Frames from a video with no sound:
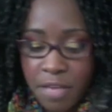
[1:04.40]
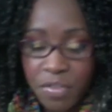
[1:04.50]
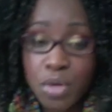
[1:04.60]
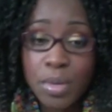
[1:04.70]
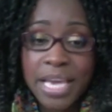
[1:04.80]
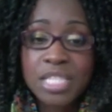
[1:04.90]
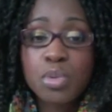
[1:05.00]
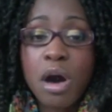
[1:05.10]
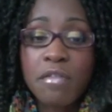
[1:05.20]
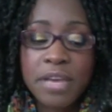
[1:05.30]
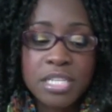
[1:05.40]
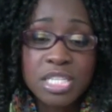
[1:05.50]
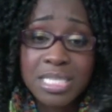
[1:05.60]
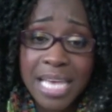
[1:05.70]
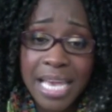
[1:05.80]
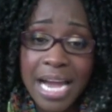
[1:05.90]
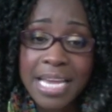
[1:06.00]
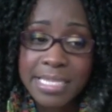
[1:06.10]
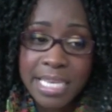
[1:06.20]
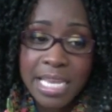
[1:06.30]
If you get 12 inches like
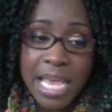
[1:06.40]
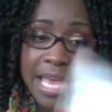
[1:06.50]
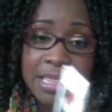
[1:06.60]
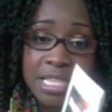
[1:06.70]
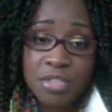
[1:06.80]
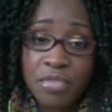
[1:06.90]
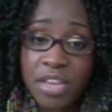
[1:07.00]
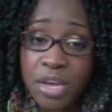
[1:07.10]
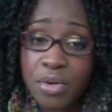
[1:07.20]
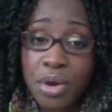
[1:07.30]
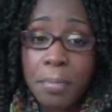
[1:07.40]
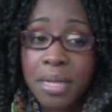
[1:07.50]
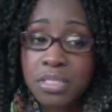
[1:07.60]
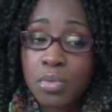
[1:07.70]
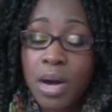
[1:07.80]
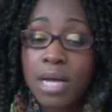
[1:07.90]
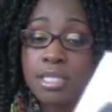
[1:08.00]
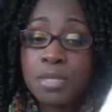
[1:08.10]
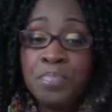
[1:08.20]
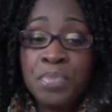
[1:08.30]
I did in this video you're about to
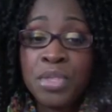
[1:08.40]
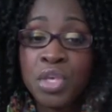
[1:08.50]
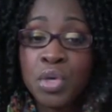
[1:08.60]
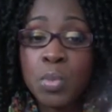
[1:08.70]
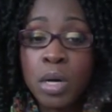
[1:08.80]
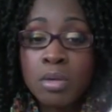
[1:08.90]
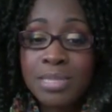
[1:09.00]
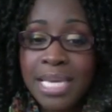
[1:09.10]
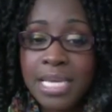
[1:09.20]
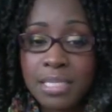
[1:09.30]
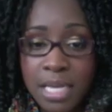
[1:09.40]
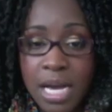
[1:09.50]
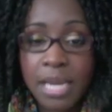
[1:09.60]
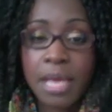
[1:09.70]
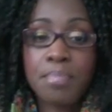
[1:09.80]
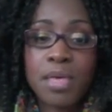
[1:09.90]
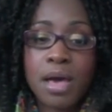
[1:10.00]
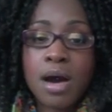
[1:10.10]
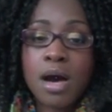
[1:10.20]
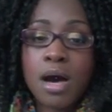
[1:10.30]
watch, you will need to cut it.
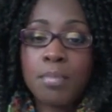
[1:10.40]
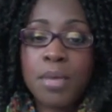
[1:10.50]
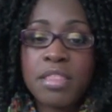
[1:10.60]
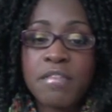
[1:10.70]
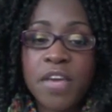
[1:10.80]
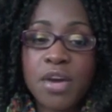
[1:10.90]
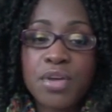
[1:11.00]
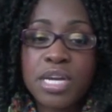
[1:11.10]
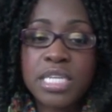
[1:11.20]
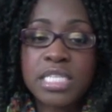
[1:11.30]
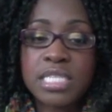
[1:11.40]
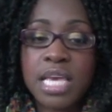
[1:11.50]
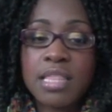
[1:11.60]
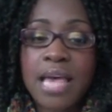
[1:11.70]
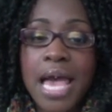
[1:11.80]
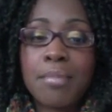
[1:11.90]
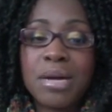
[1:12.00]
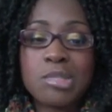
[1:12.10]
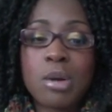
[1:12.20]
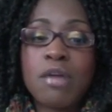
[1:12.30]
In the video, you're going to see that
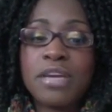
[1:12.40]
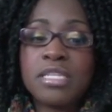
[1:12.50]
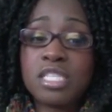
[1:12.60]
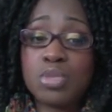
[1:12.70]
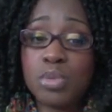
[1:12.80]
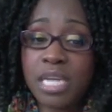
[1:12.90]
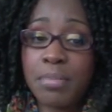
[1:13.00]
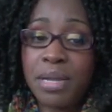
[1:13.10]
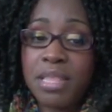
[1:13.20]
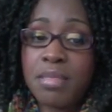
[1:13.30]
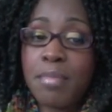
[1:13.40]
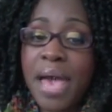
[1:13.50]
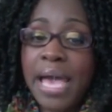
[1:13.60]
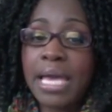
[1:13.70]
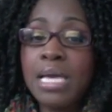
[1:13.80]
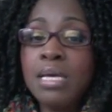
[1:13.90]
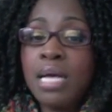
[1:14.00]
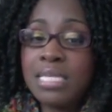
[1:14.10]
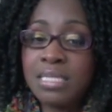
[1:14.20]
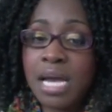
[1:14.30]
my 12 inches, which I put in the back,
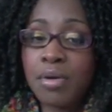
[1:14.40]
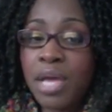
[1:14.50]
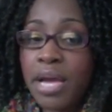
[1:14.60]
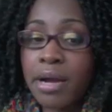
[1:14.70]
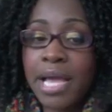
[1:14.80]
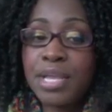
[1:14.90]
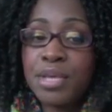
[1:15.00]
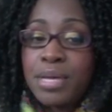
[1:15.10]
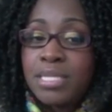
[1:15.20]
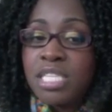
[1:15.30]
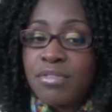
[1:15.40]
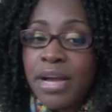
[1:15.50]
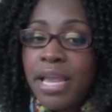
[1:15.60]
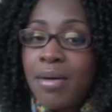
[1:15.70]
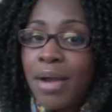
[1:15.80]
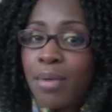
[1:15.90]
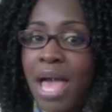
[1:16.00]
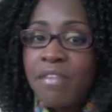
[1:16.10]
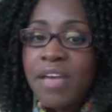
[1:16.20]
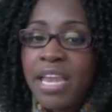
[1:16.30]
is down here. And you can see right now I don't
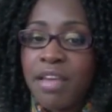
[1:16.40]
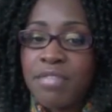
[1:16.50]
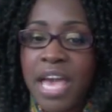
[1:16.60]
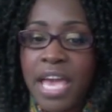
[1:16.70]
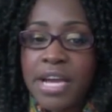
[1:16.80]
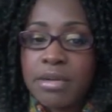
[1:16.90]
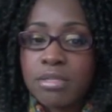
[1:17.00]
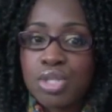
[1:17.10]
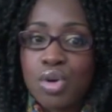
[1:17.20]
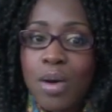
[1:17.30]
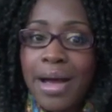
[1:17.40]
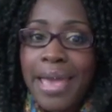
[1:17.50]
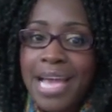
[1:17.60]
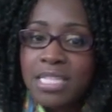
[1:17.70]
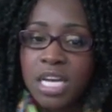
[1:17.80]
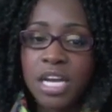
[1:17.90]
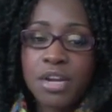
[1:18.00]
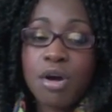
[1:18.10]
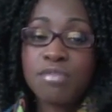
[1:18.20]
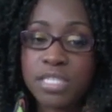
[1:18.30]
have any of that hair. So I had to cut
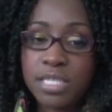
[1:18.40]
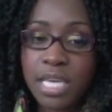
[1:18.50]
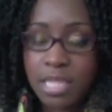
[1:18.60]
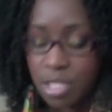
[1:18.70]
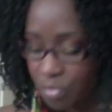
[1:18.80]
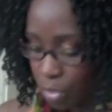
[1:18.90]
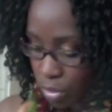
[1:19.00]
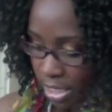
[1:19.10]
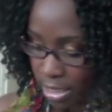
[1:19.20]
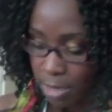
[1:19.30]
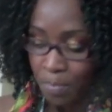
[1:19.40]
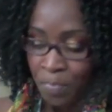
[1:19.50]
it off just to get this fullness.